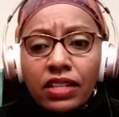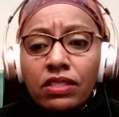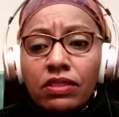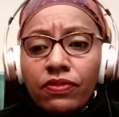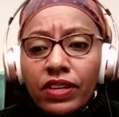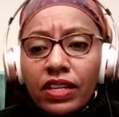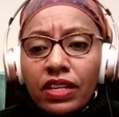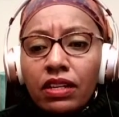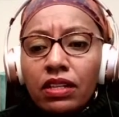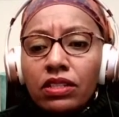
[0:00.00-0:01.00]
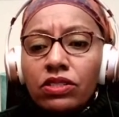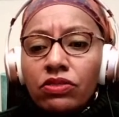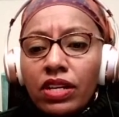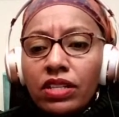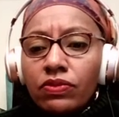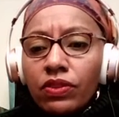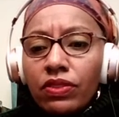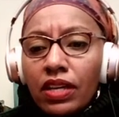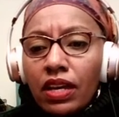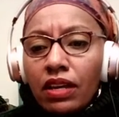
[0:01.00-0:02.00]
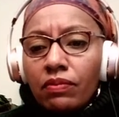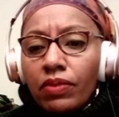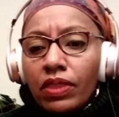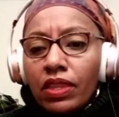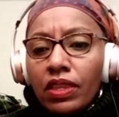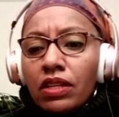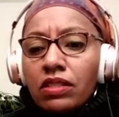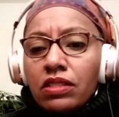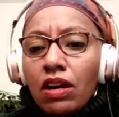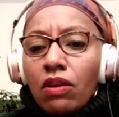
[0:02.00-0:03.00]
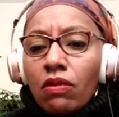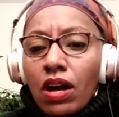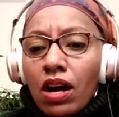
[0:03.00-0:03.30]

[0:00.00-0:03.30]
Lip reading: is a freaking disgraceful thing. So